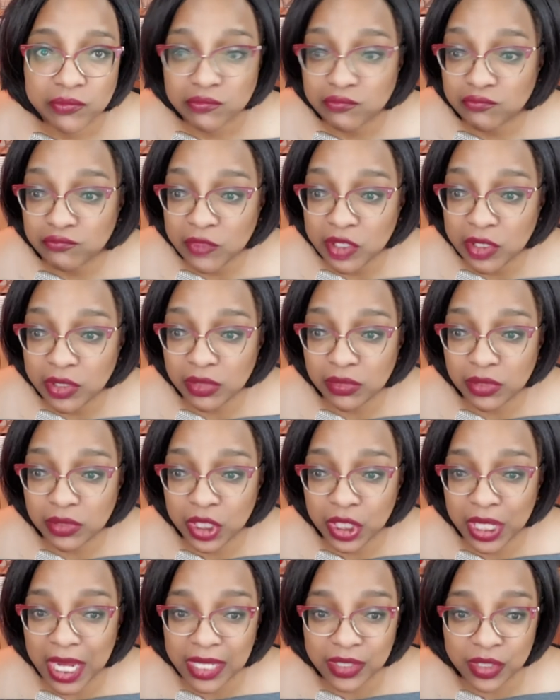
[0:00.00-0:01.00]
Do you, do
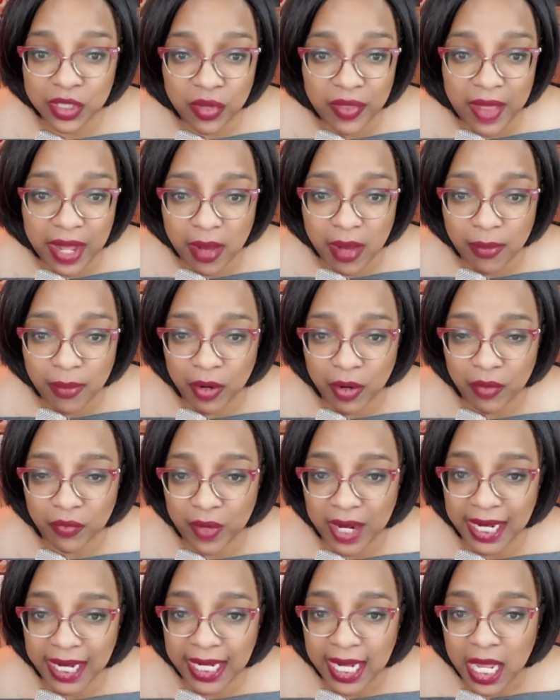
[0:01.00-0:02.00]
you guys know that number, right?